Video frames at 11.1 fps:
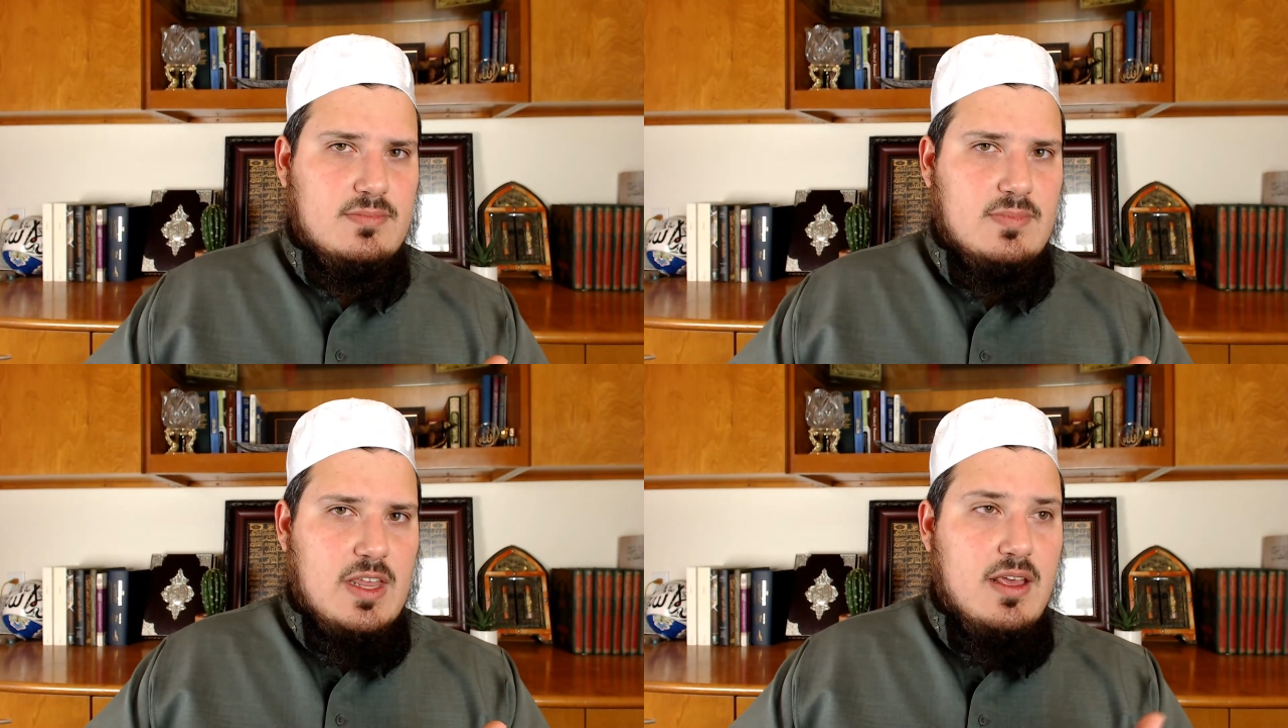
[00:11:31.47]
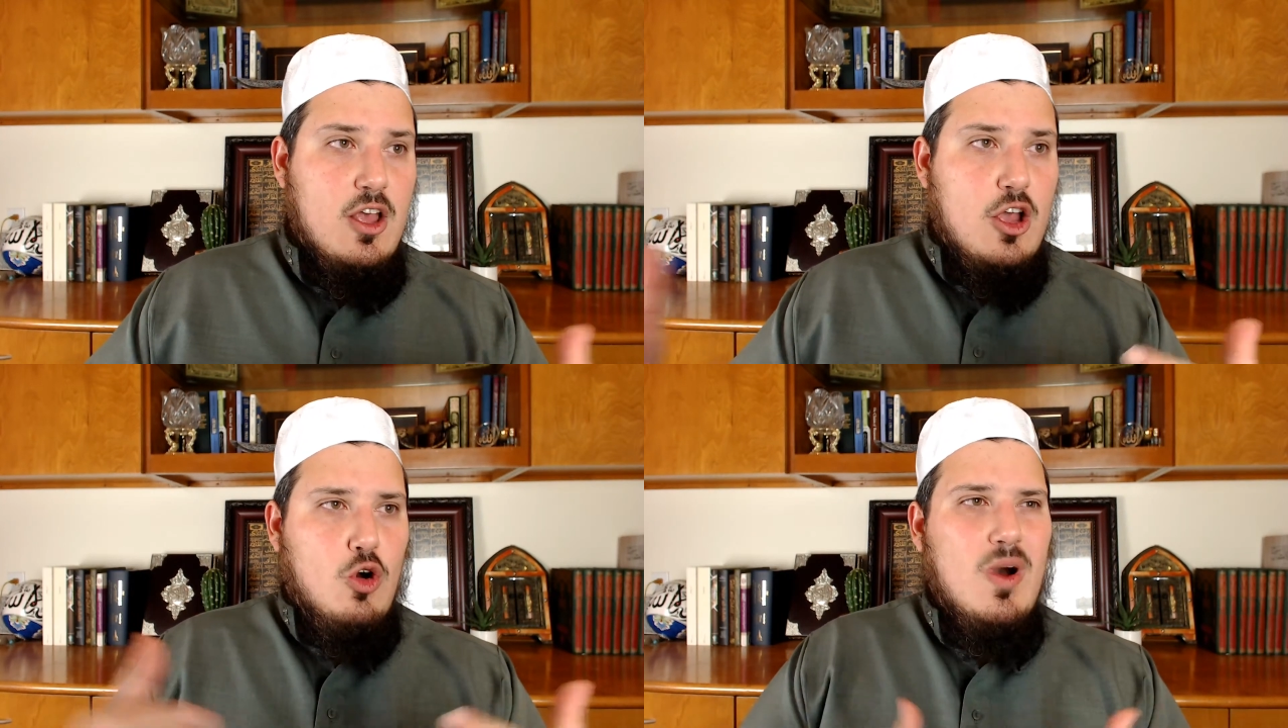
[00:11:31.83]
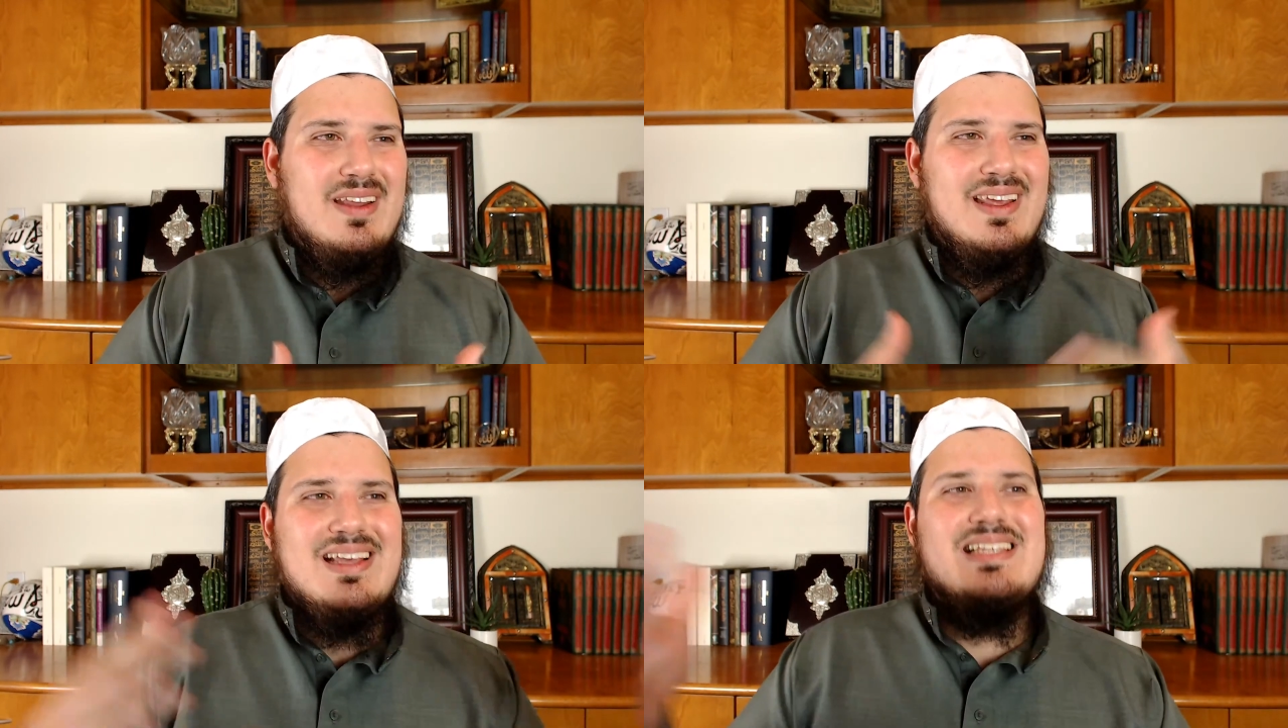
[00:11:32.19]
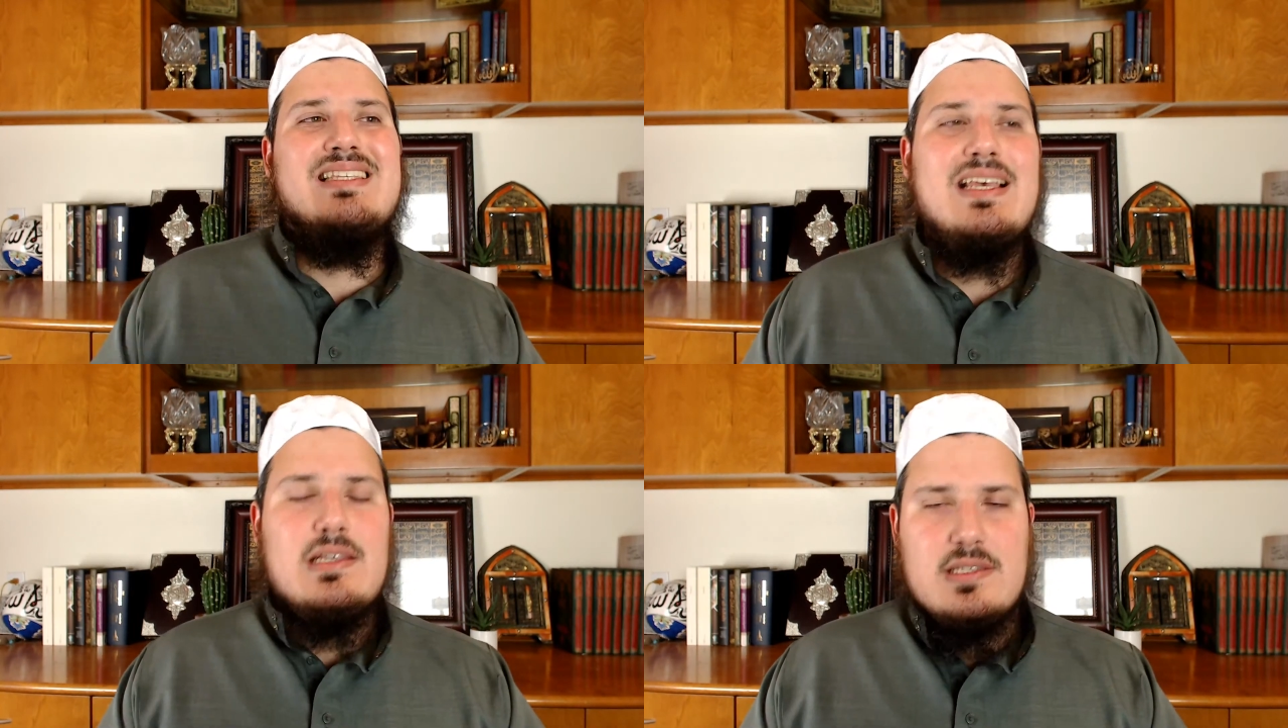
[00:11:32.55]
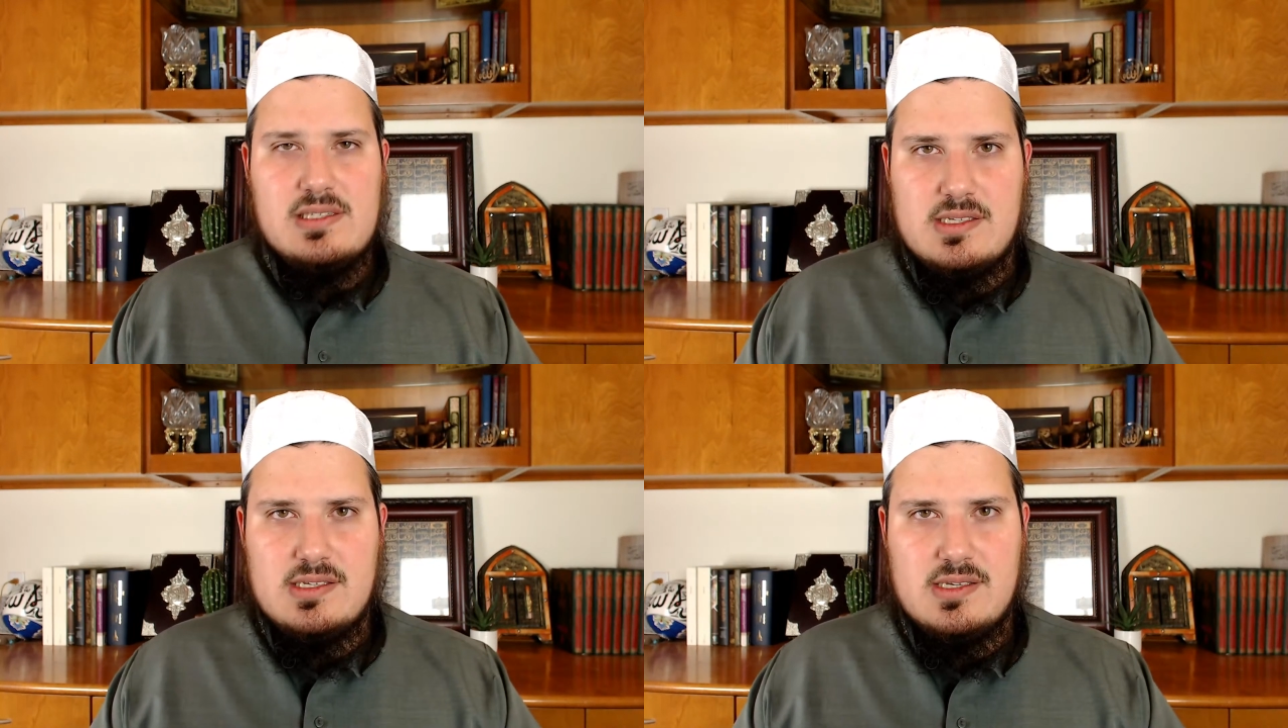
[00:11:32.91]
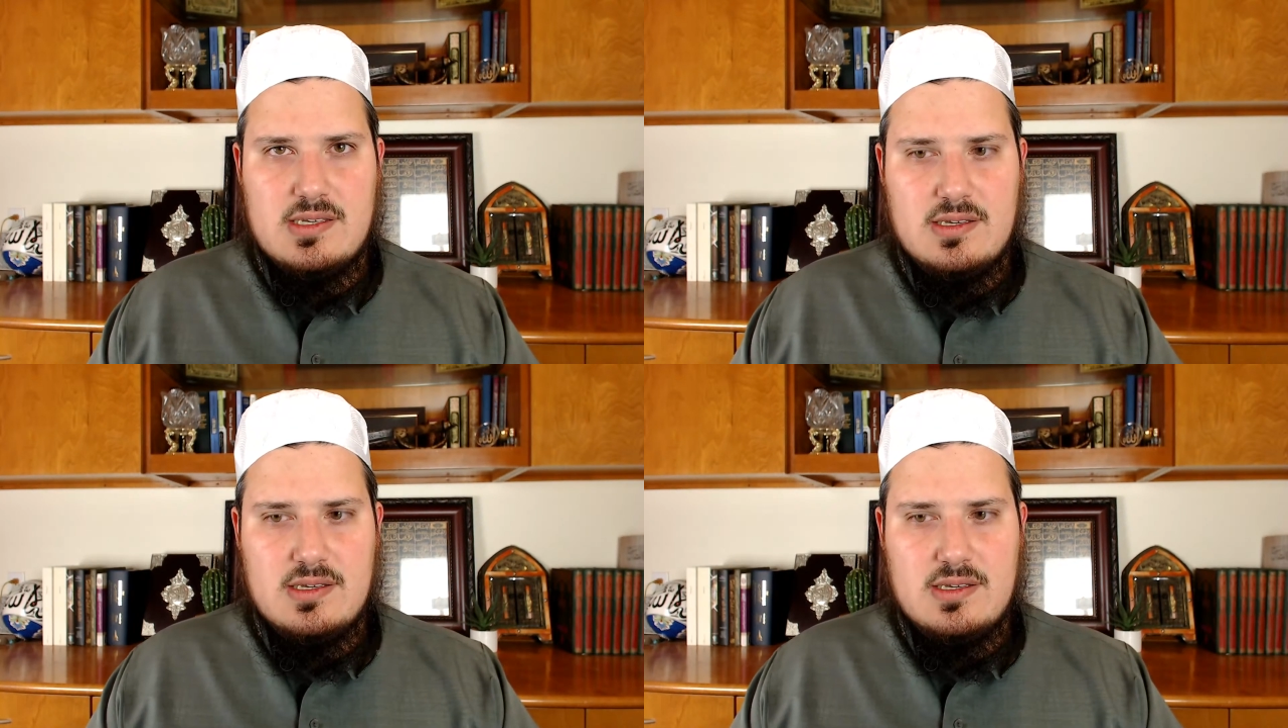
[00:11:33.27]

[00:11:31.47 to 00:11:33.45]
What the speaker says: Okay? What exists?